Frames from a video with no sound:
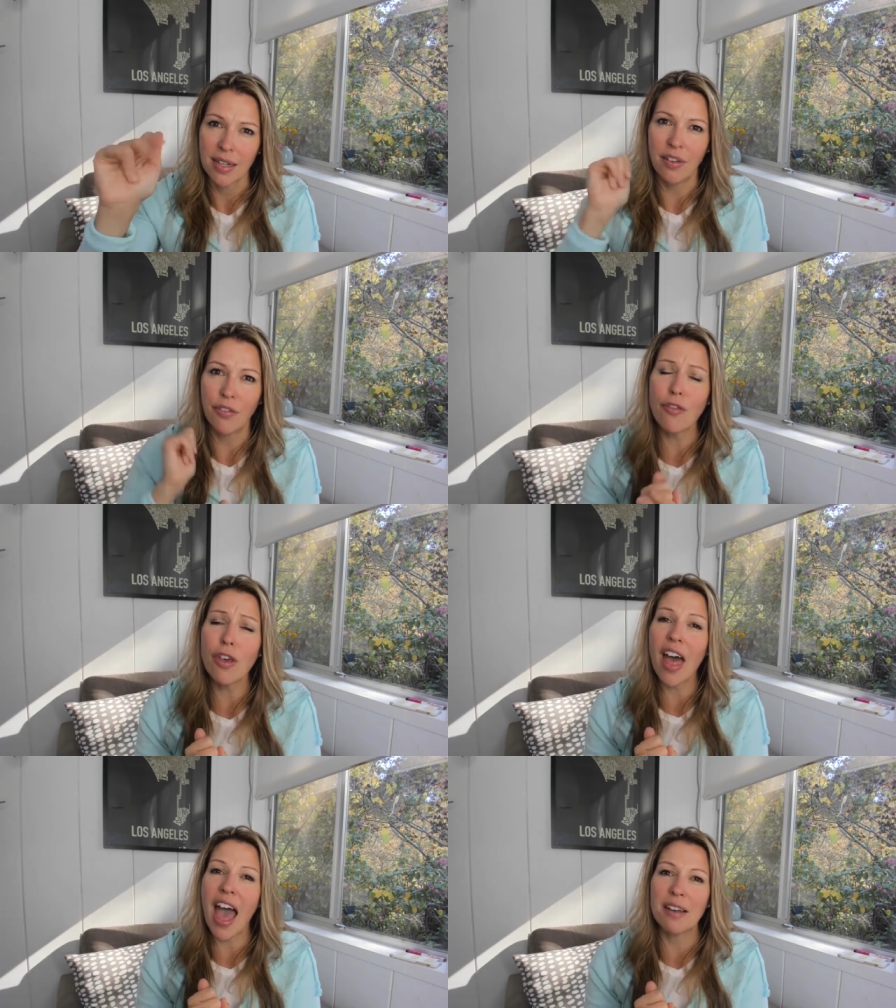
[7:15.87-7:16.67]
If you
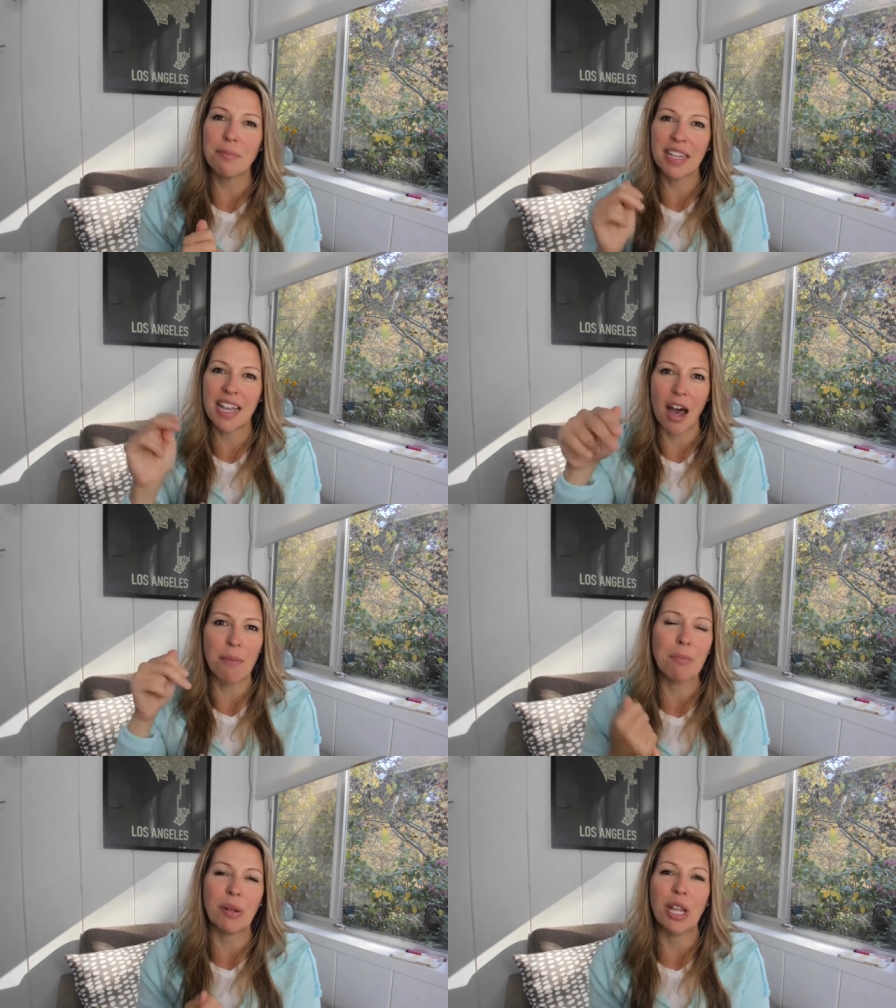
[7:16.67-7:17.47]
feel that,
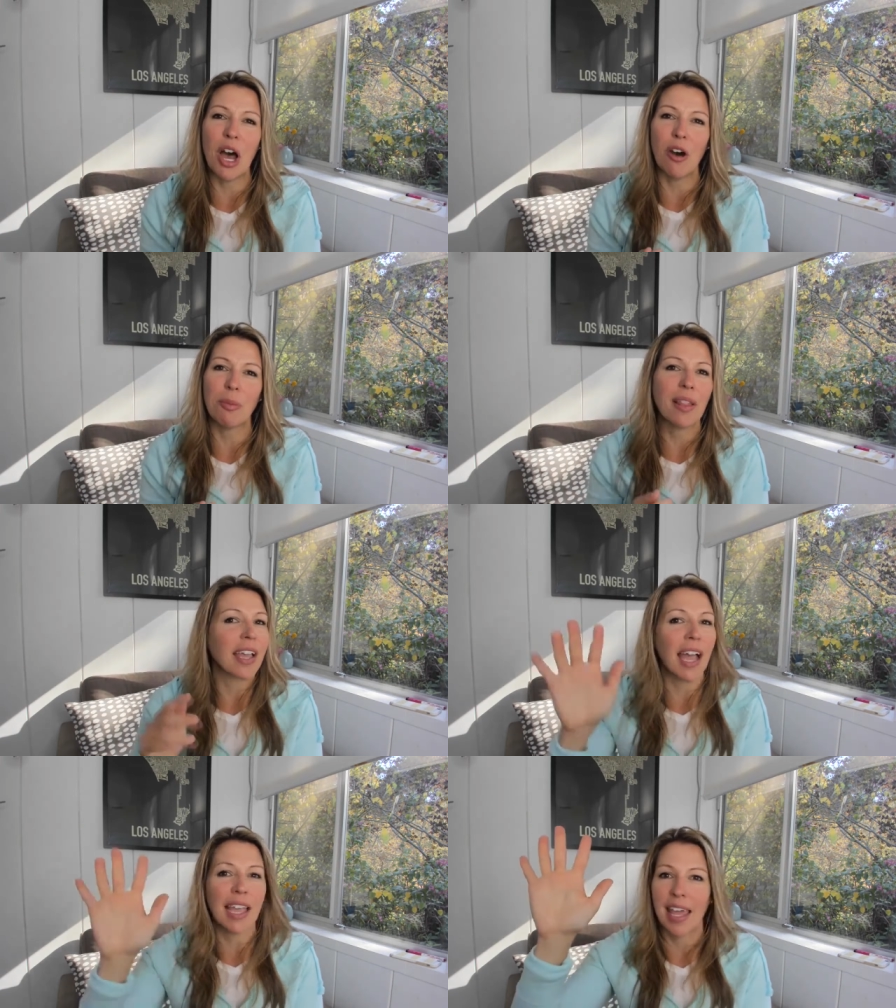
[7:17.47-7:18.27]
comment below, be like,
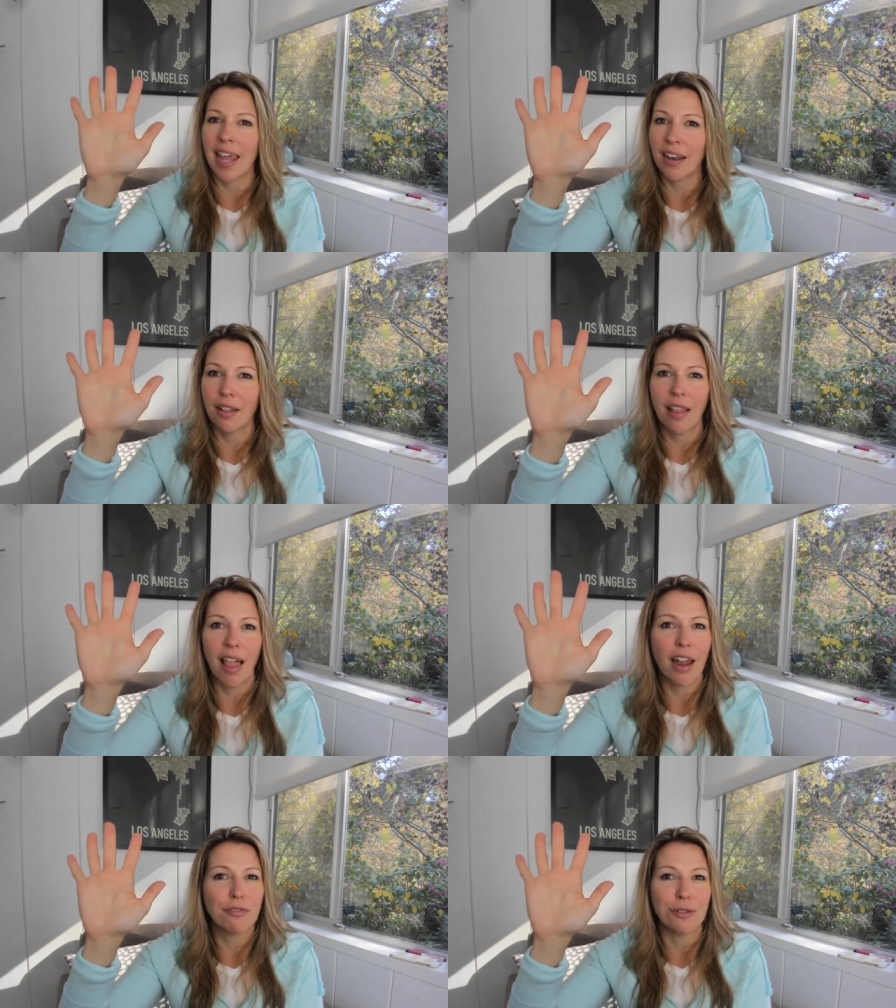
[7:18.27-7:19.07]
I can't handle a
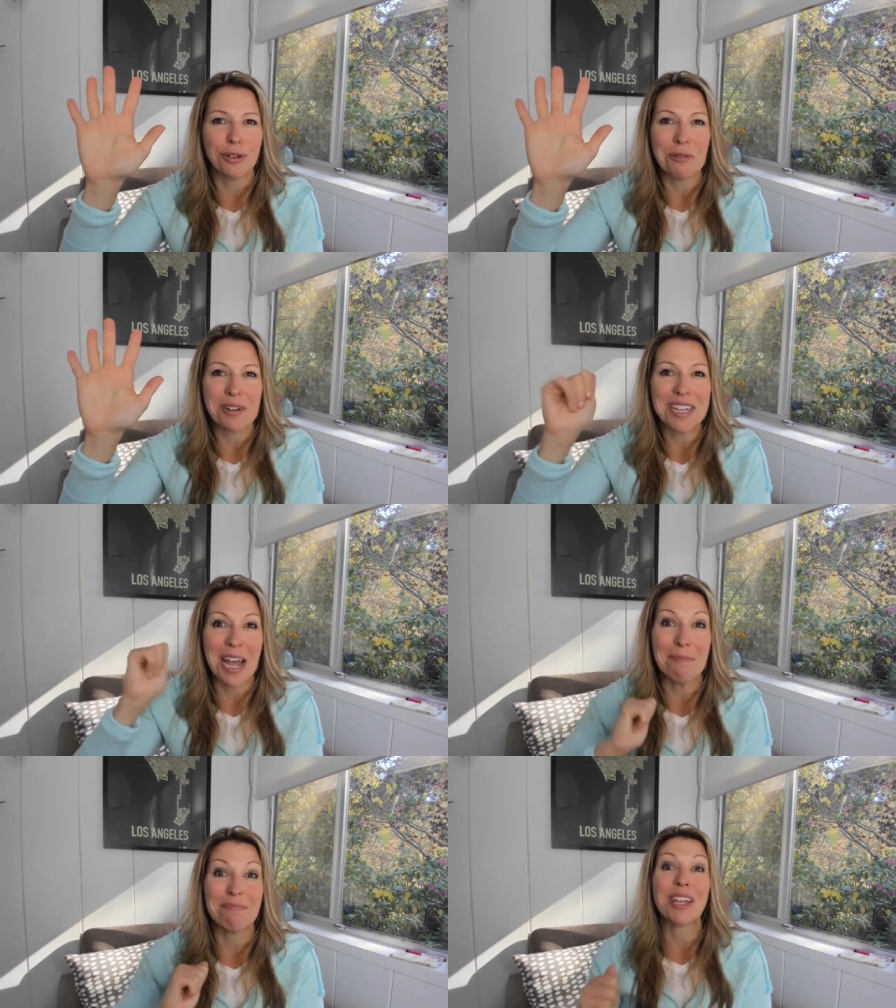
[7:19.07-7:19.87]
lot of food at one
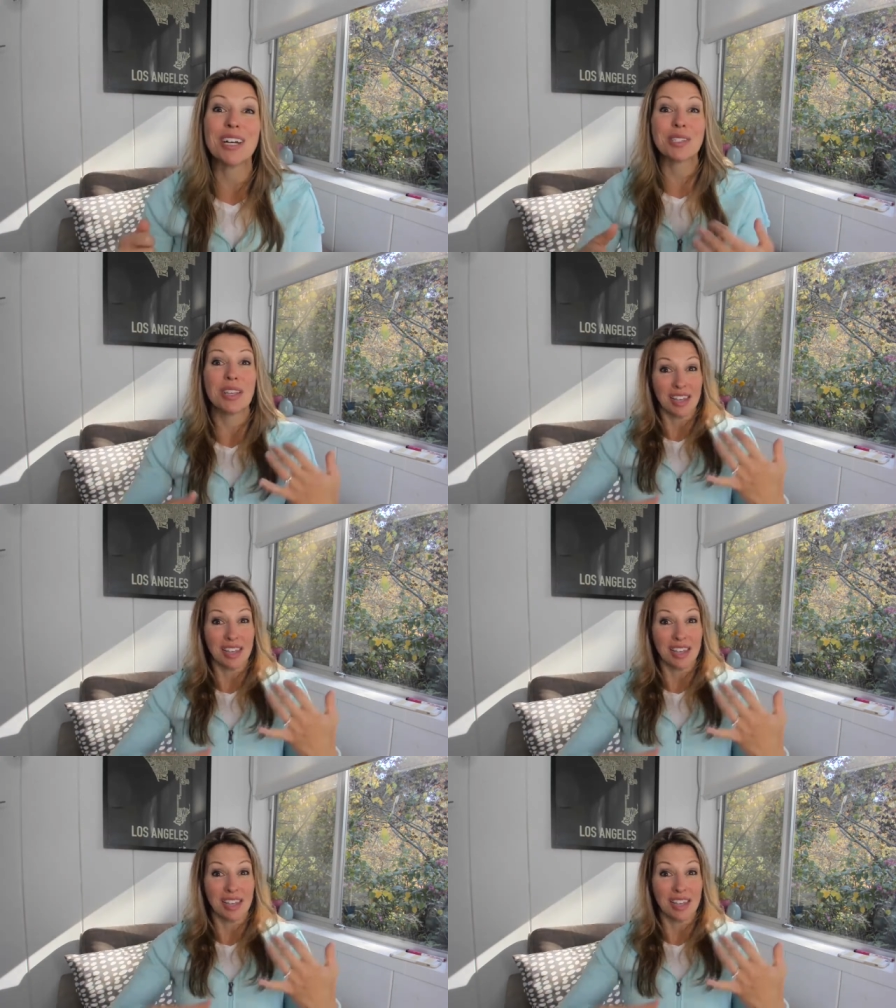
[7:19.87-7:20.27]
time. Because